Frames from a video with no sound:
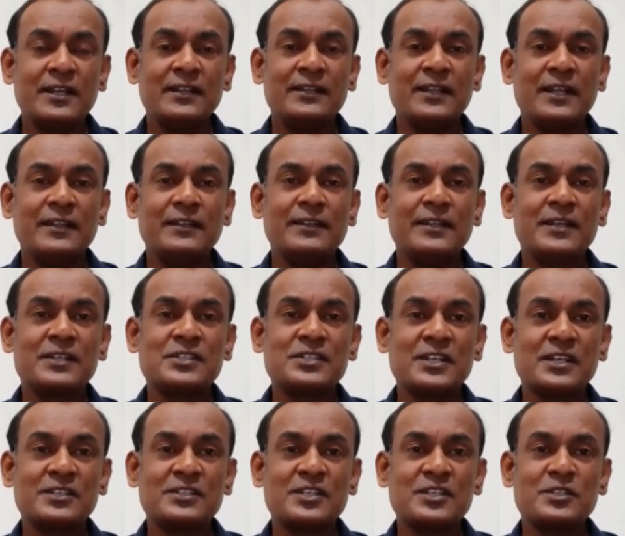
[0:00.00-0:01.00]
then their
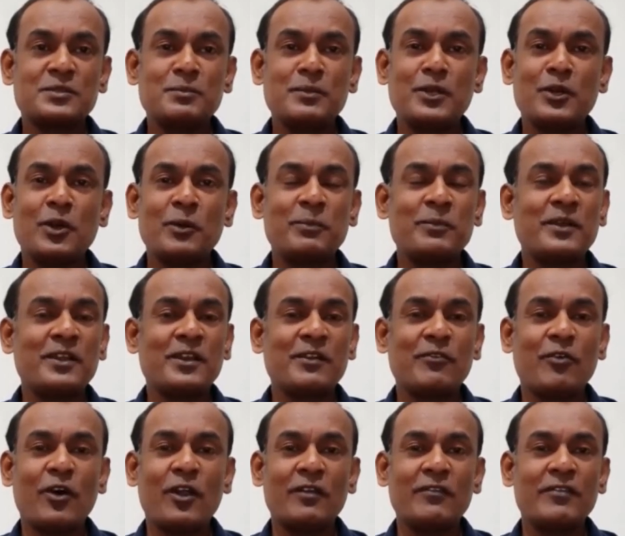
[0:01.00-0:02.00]
success may not be
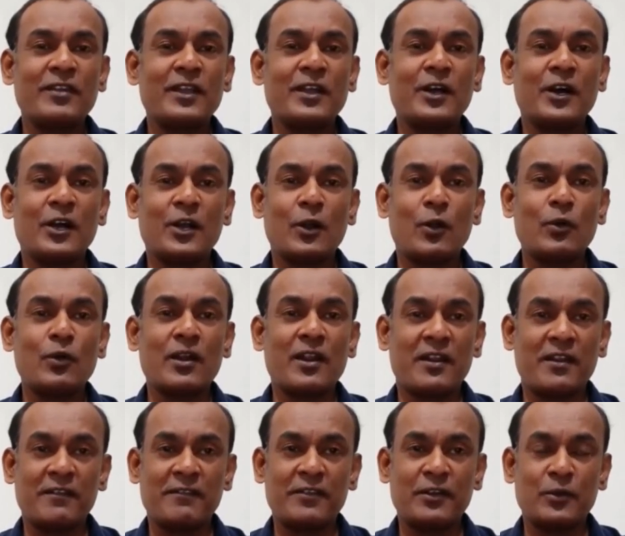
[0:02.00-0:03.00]
revolving around
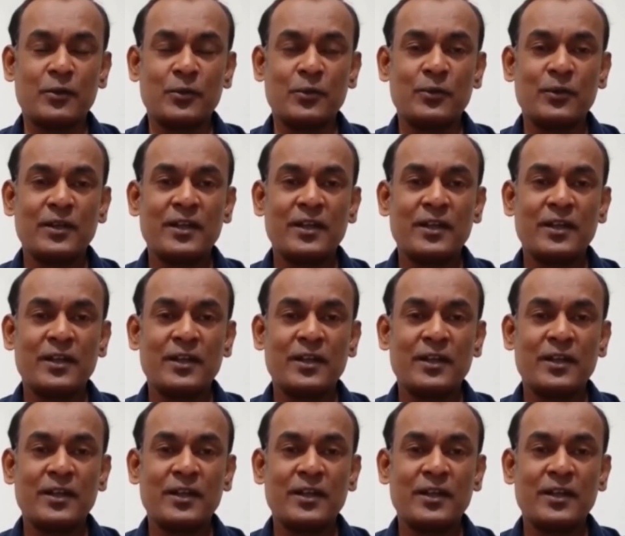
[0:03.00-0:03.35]
revenue